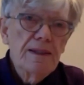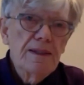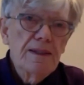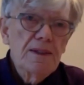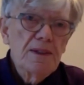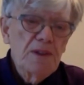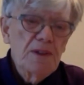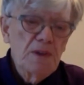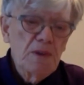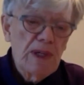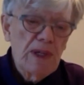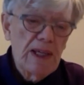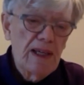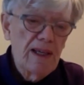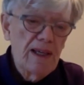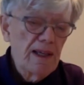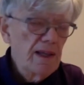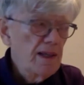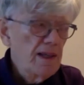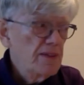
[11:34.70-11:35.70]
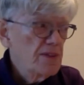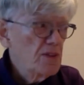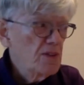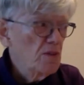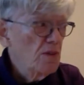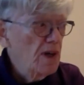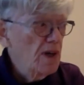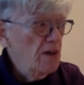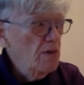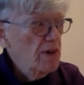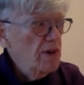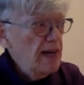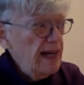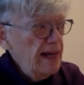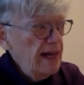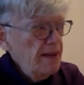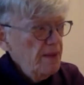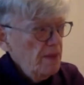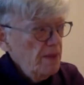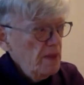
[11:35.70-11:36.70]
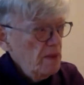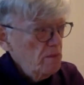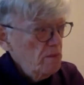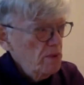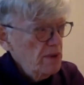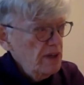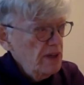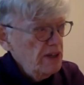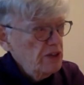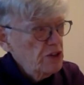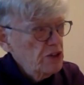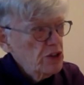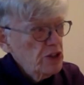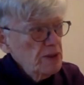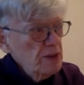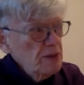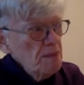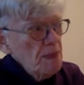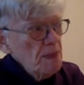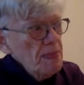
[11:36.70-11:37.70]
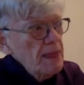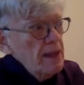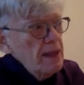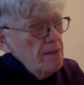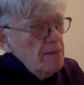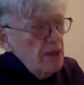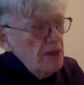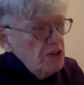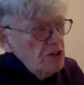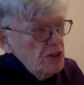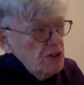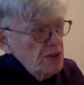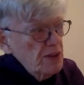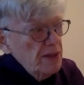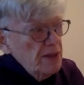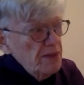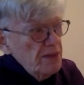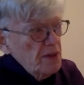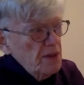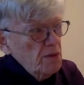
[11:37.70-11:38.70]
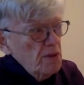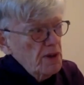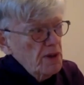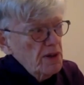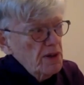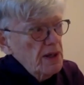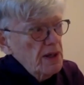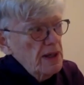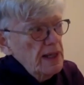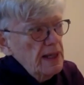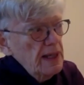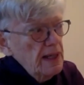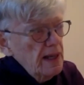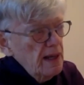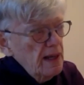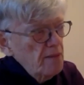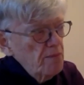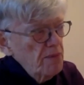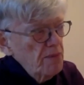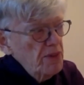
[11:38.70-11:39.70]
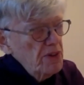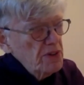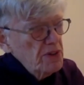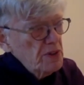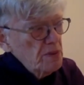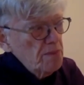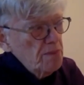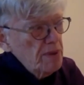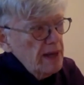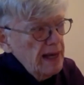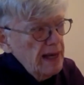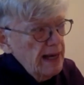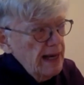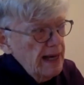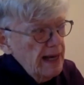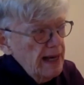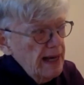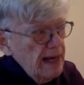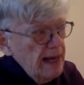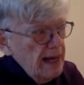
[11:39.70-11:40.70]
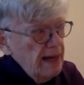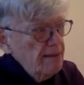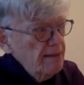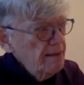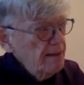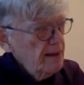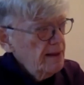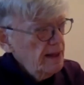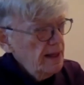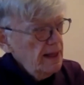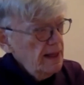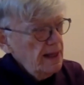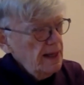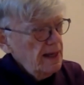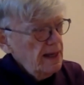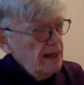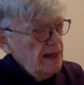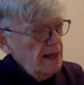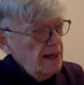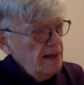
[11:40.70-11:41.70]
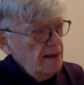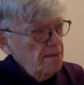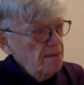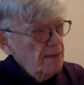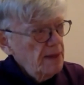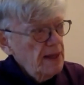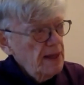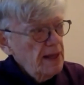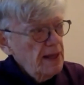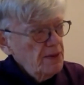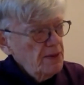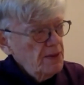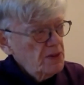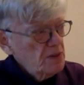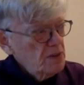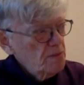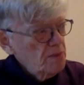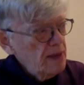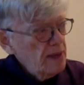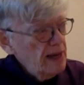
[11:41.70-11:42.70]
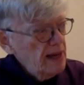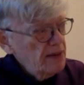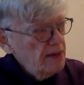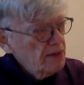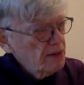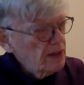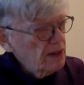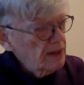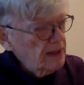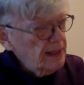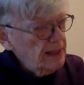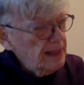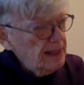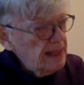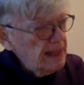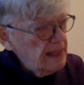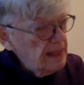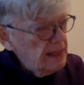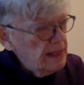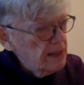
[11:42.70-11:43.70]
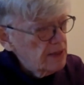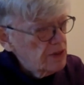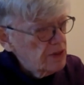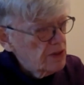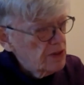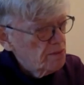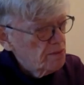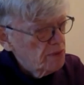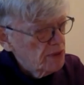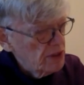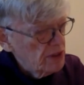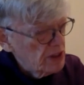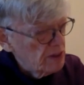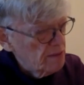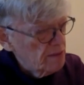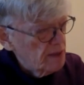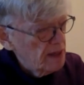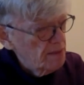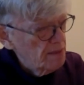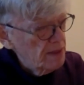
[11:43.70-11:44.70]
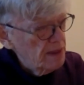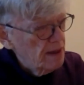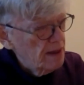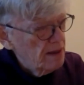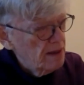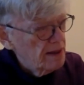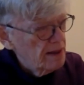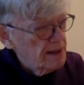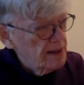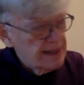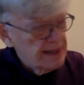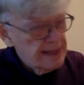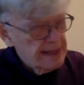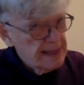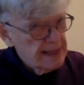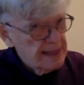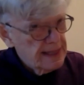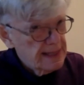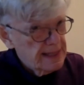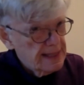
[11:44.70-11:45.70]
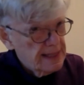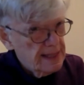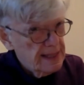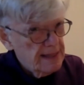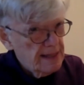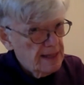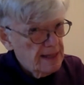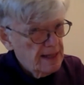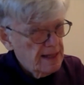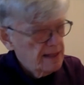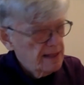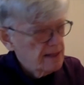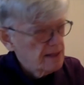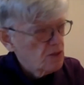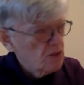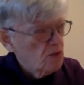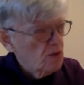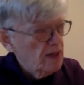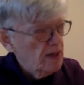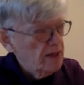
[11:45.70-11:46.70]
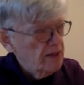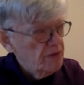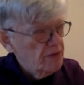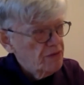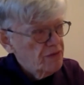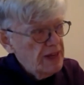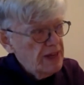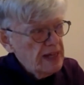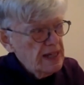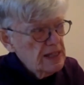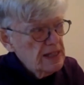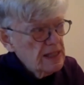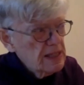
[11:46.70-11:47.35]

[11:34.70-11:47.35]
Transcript: Okay, so while we're at the bridge, mentioned that there's a path. There's a path leading to the bridge. It might be hard to see that. It's quite faint.